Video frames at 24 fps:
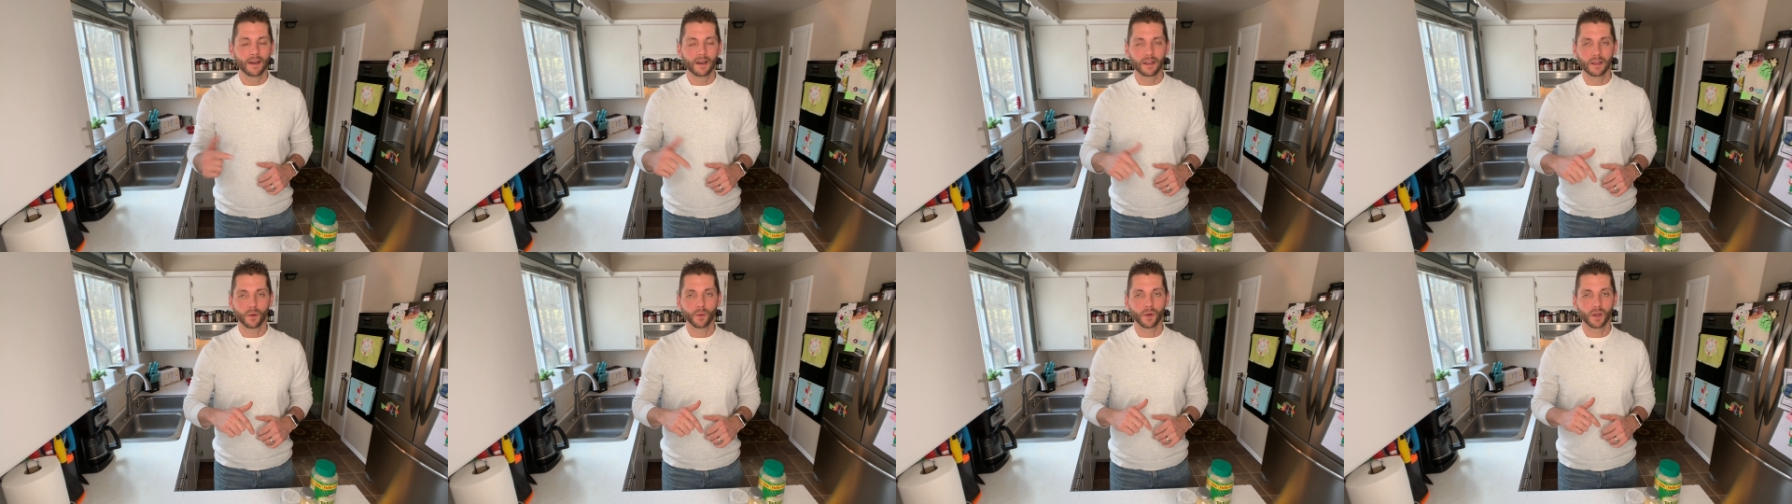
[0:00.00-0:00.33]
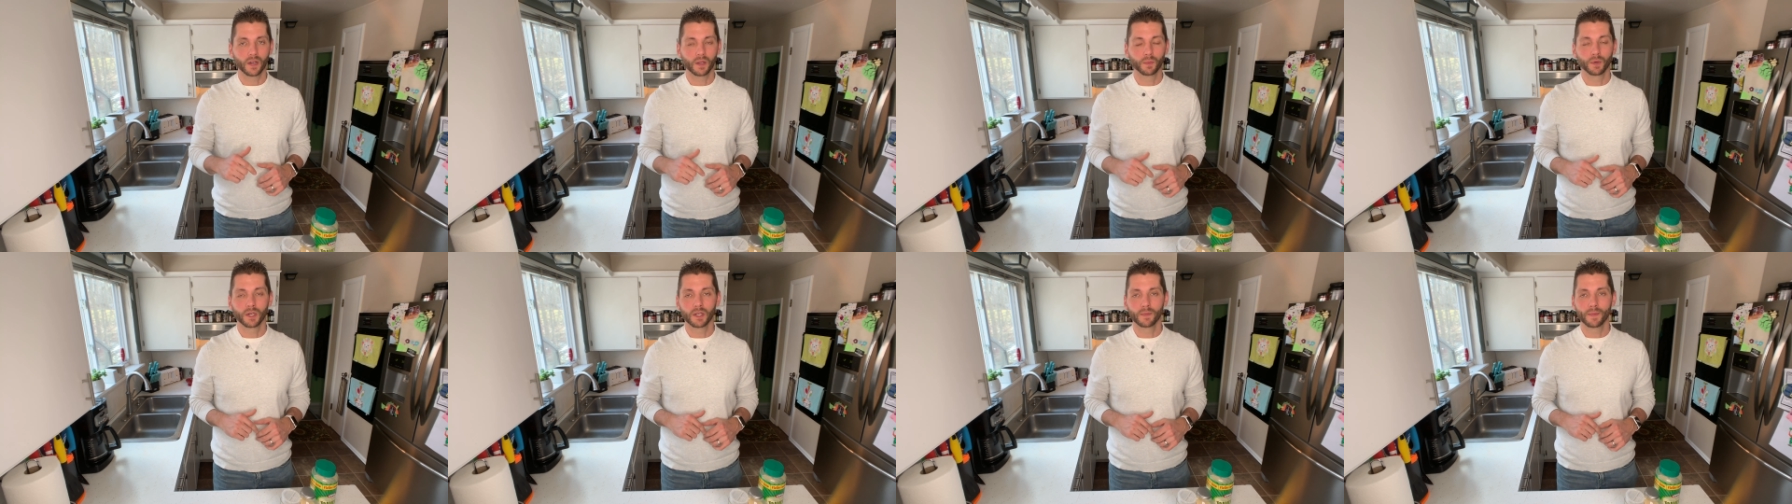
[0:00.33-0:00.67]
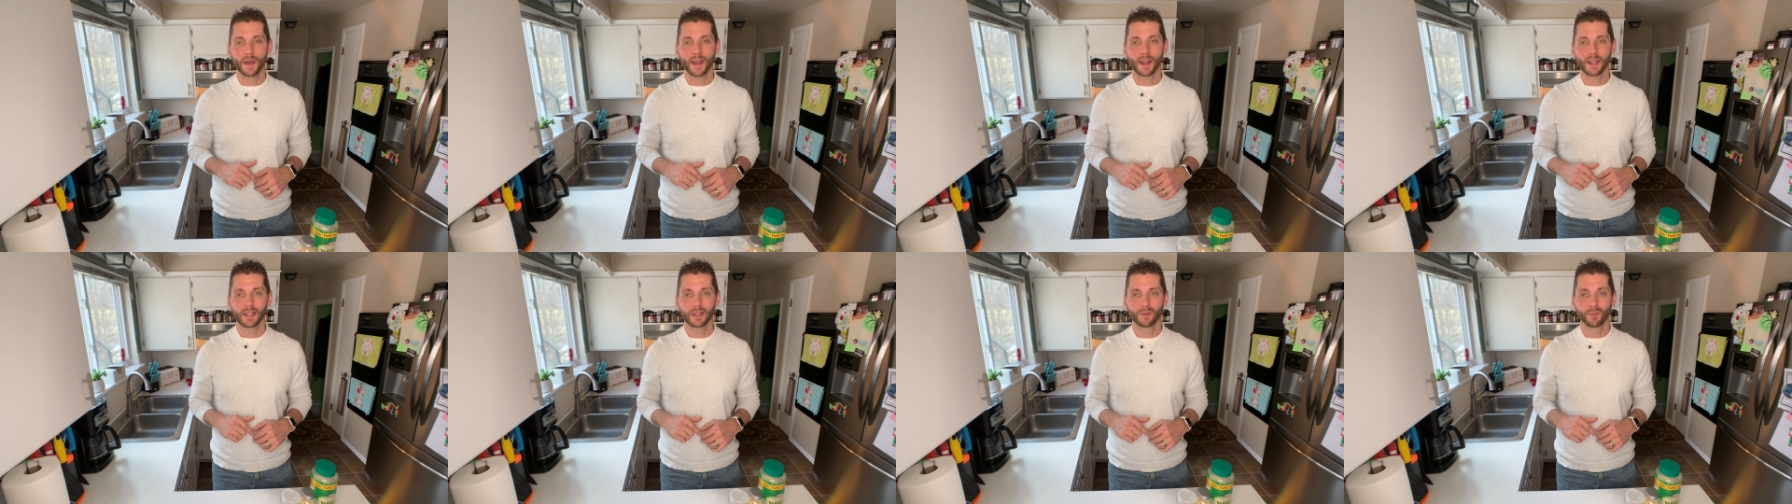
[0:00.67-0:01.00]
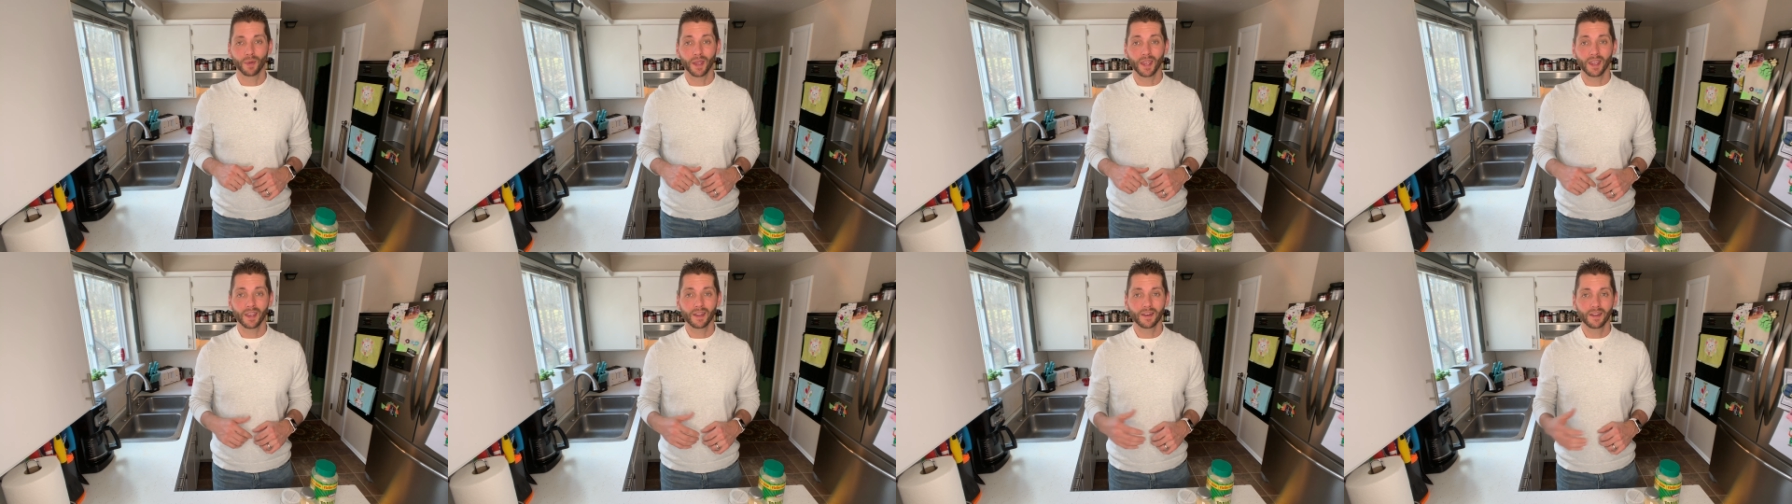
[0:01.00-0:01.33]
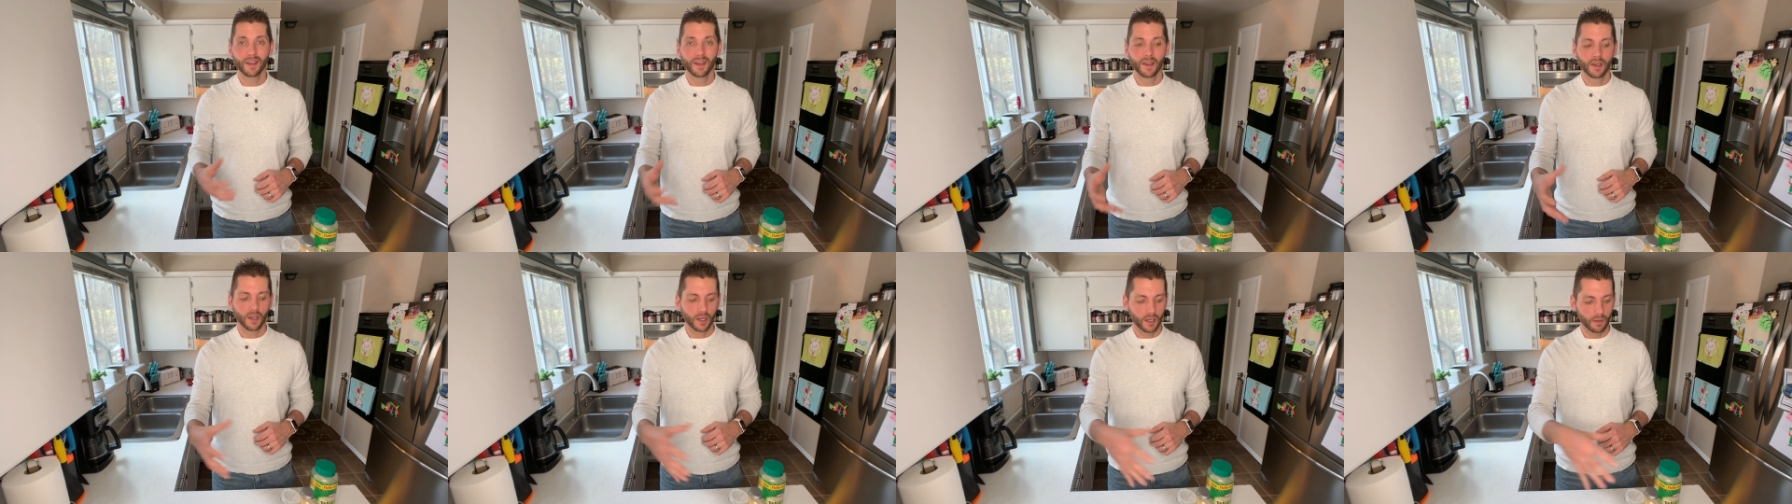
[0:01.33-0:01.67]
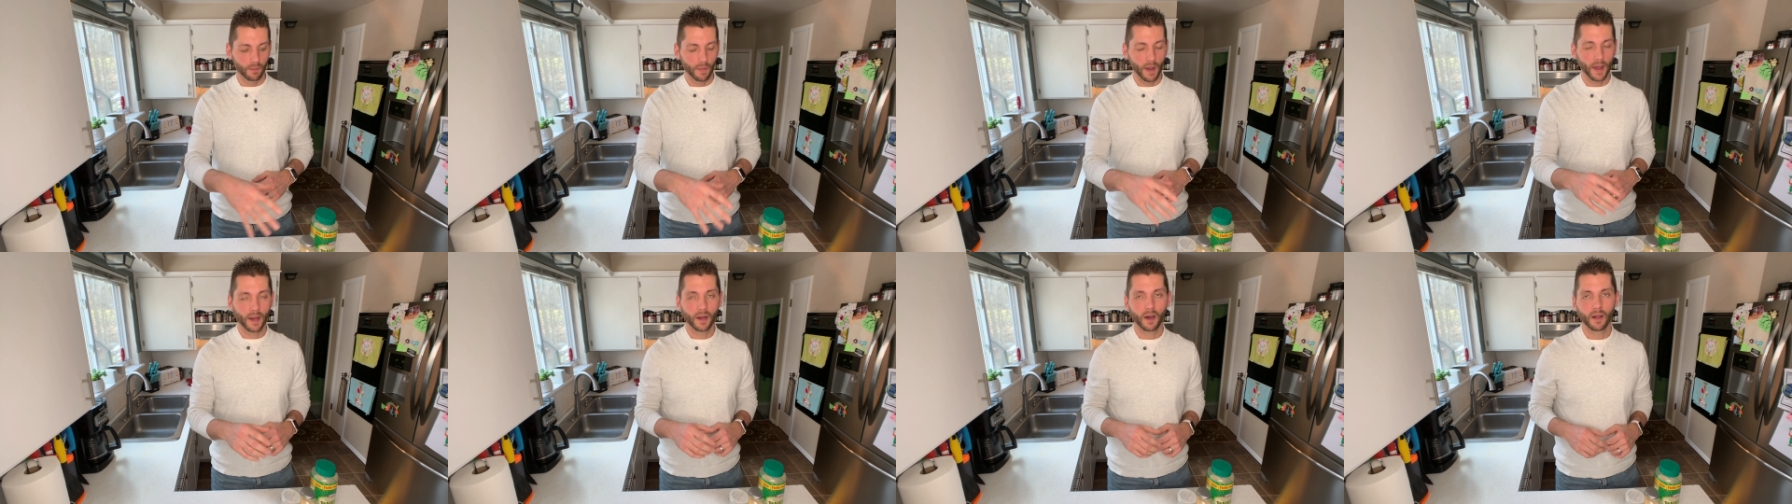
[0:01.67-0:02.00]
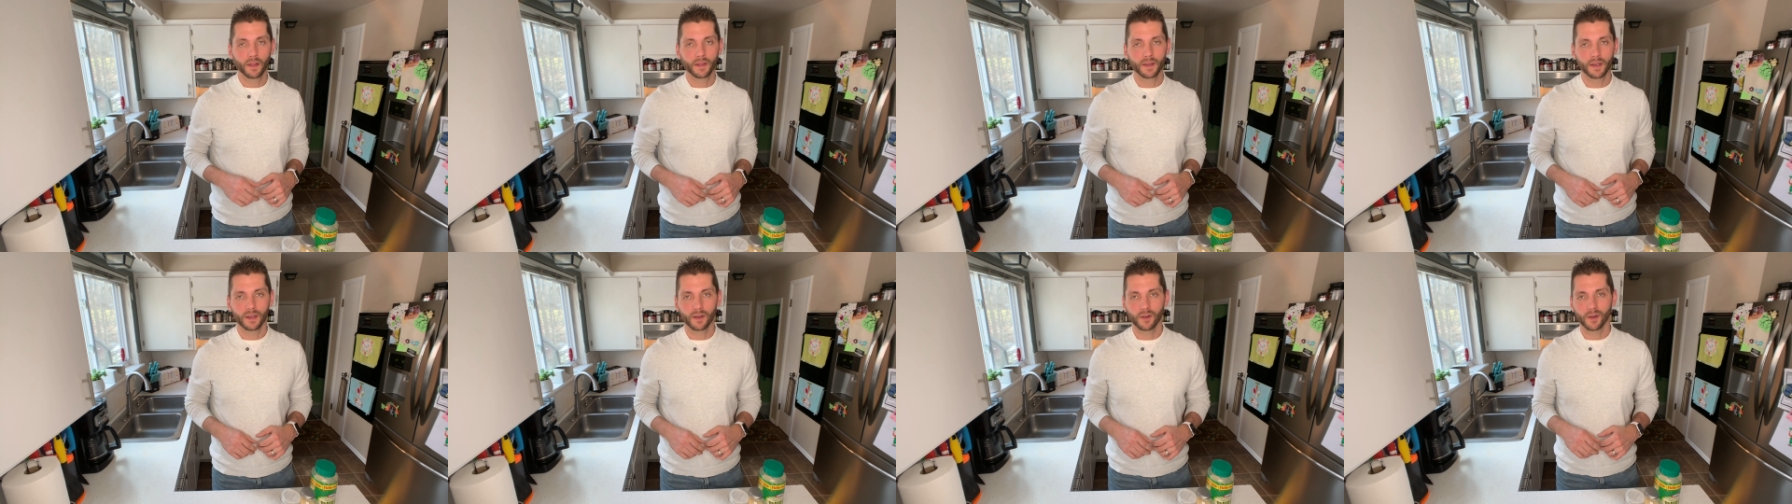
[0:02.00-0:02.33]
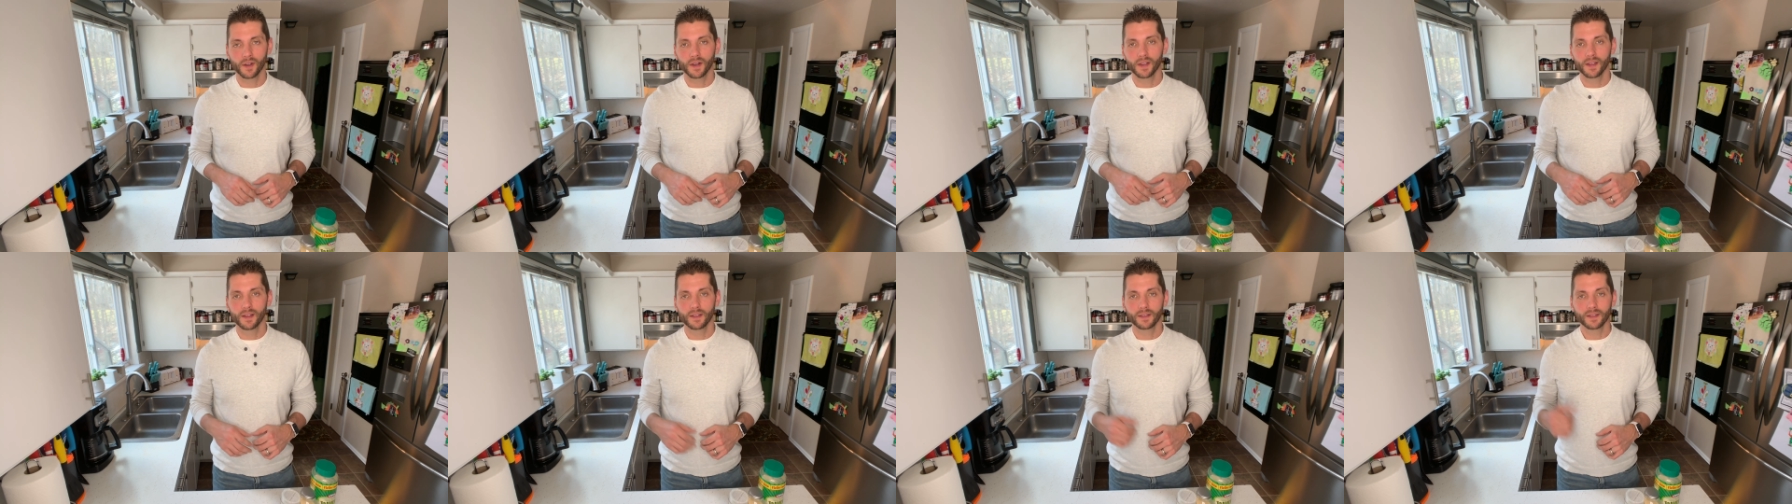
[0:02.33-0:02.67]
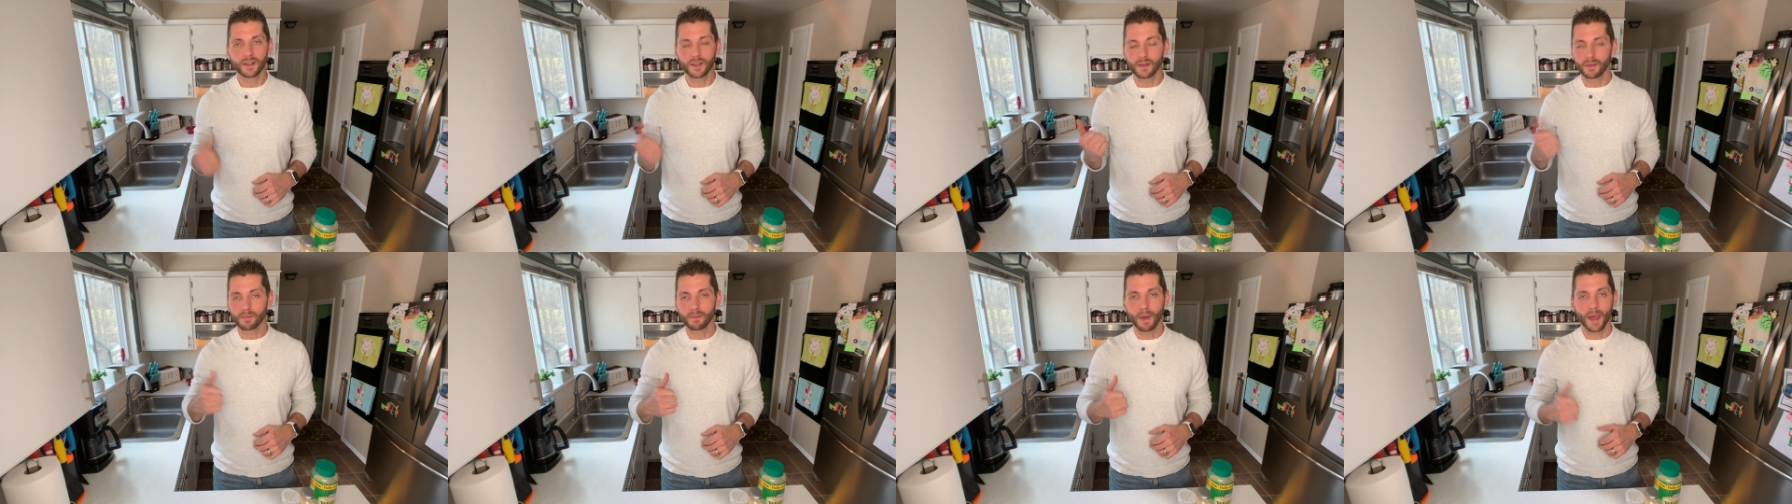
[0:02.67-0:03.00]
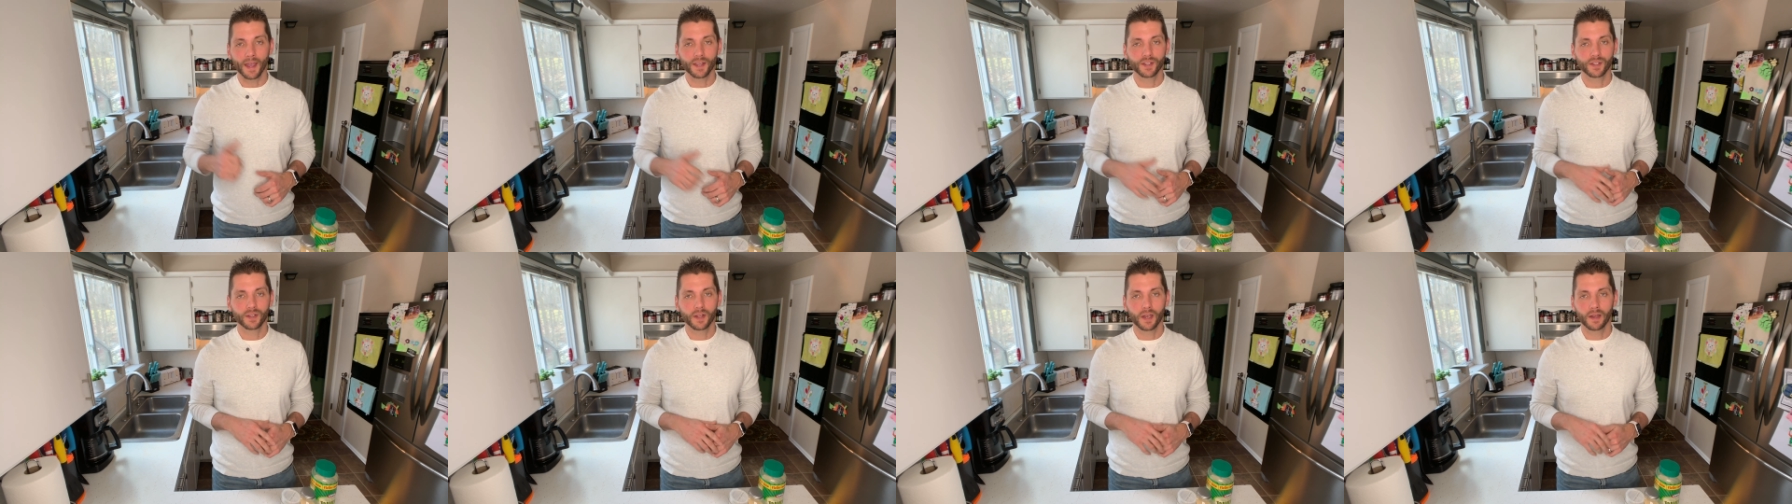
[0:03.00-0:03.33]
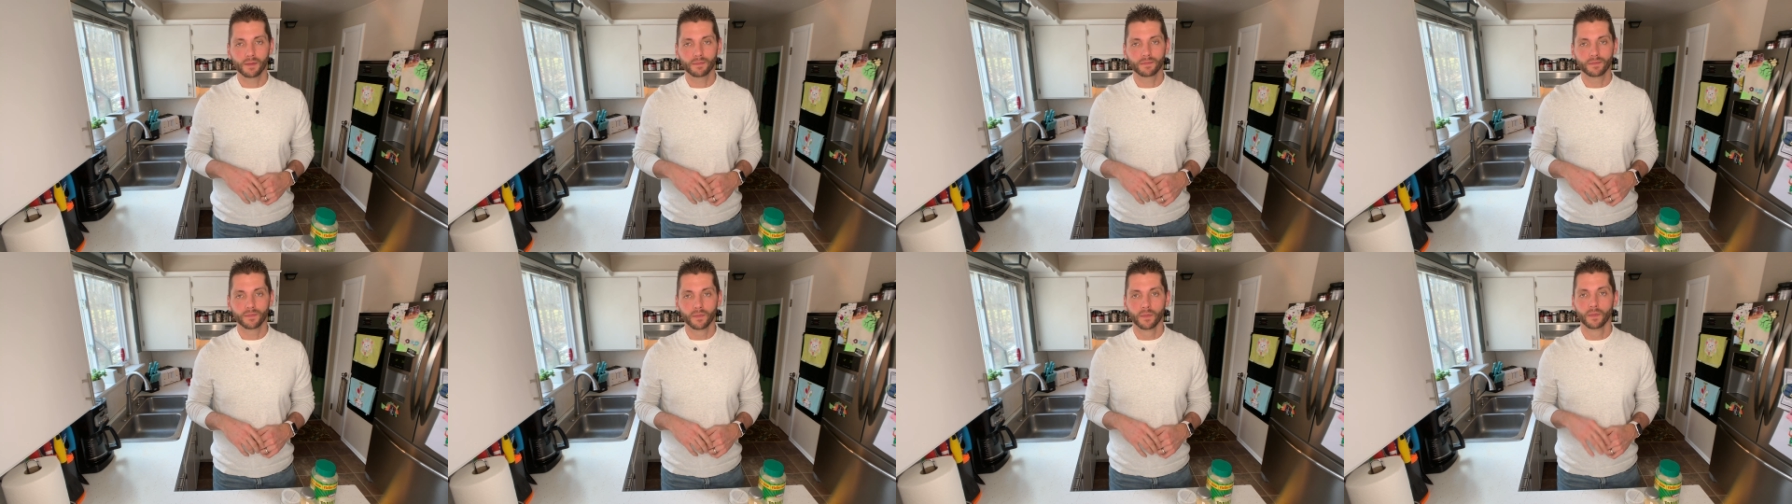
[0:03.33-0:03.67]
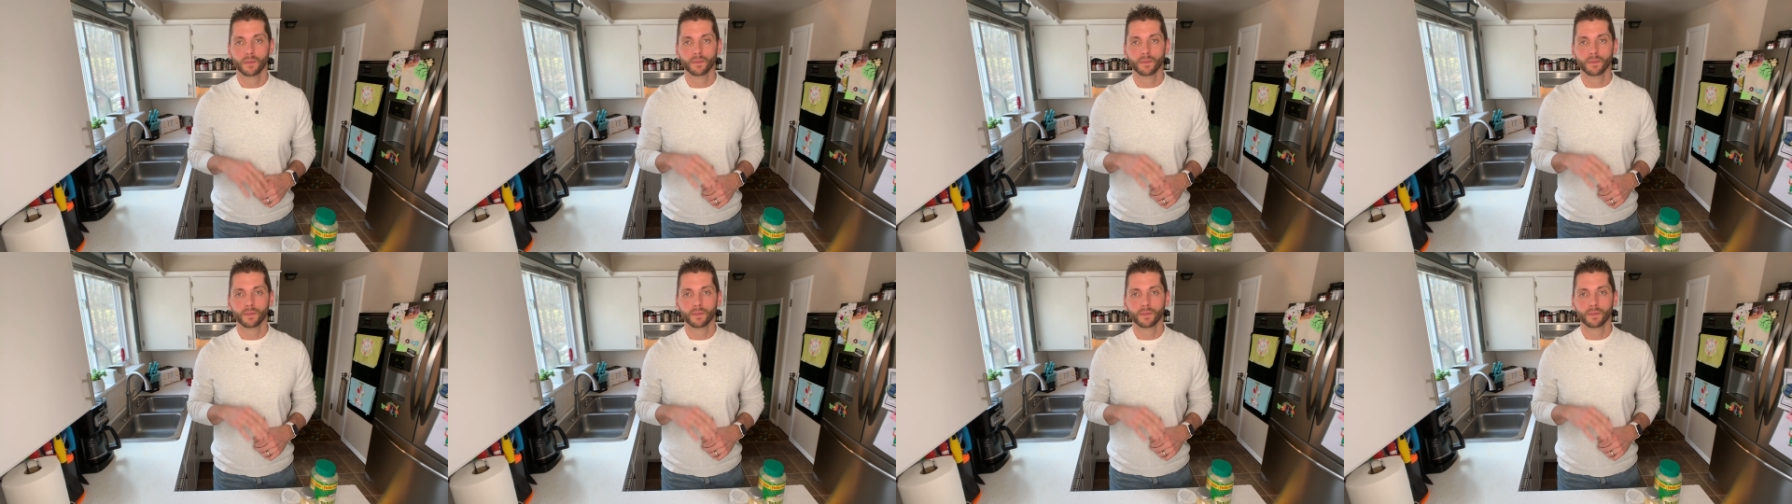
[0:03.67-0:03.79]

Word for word: and then we're gonna put it back in the pan, combine all the ingredients and mash it up.